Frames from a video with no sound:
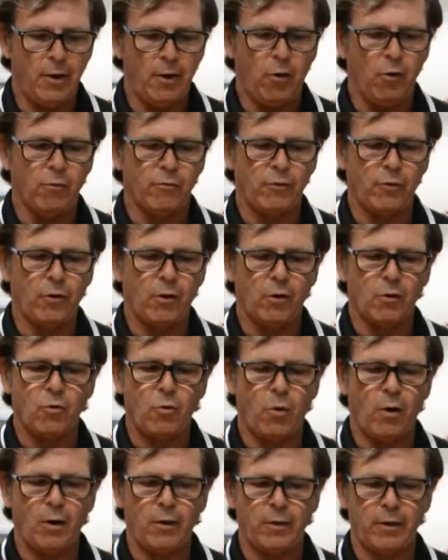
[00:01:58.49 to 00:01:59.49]
overall
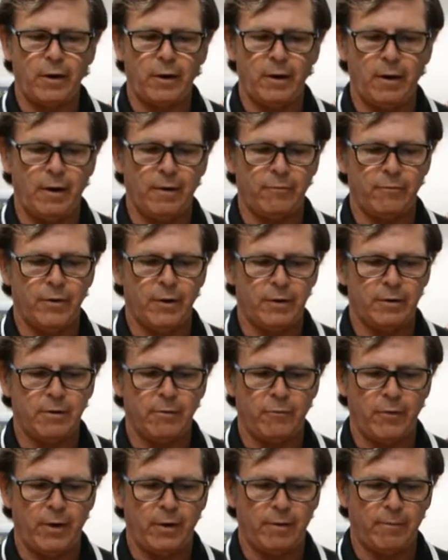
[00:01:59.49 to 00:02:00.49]
quality of the
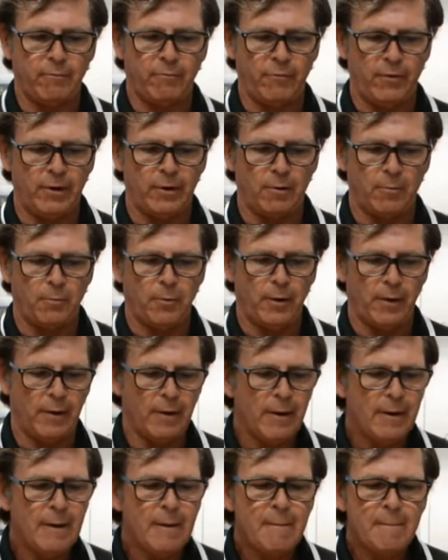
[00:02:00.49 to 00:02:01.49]
developed fingerprint.
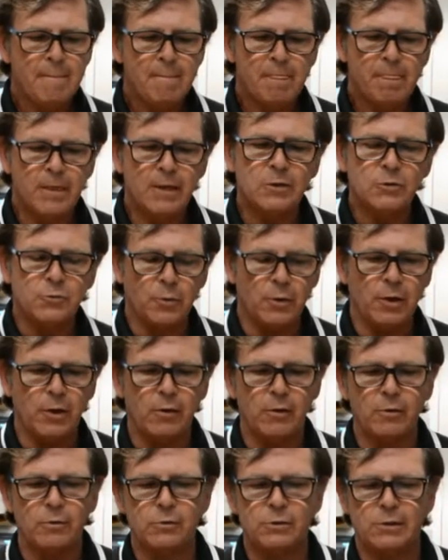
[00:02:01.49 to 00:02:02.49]
These were
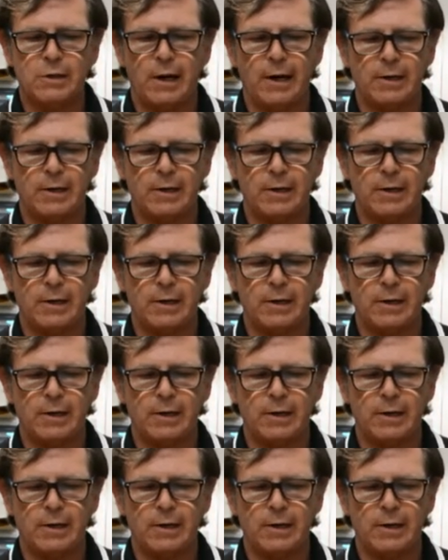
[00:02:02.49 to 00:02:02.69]
used